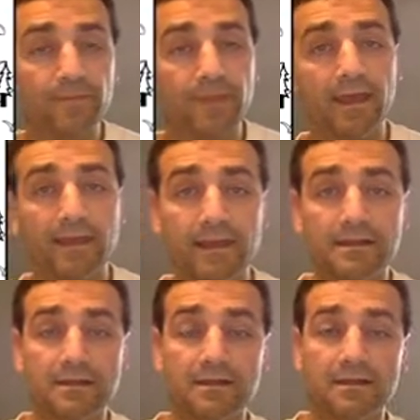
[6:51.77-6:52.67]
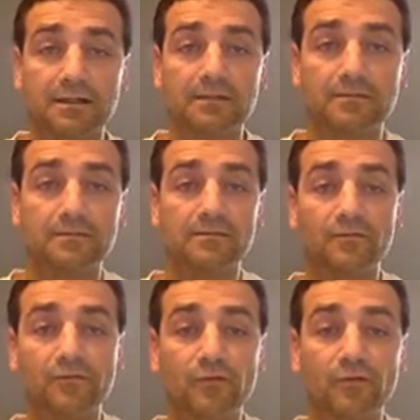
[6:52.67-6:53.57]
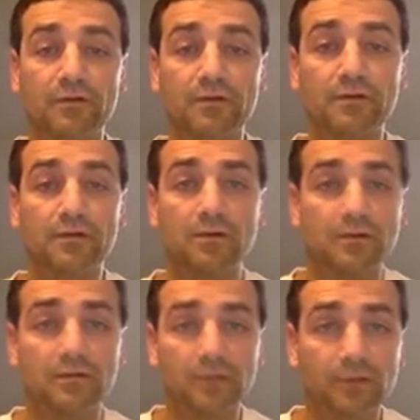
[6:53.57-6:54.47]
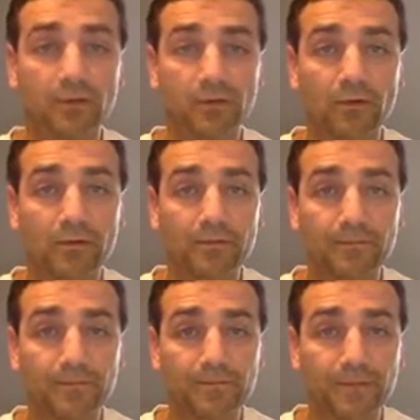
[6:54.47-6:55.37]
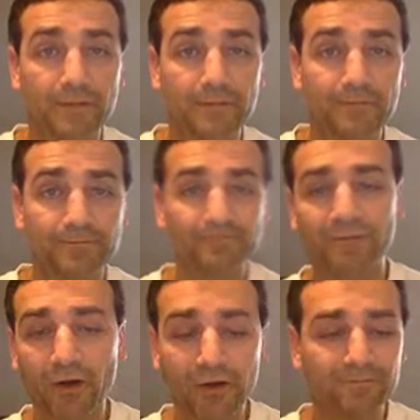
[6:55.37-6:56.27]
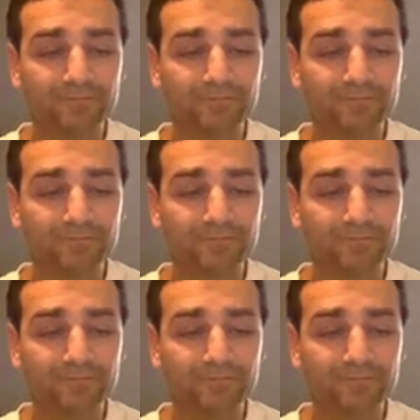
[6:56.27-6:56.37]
and frozen flowing water. Okay, all right.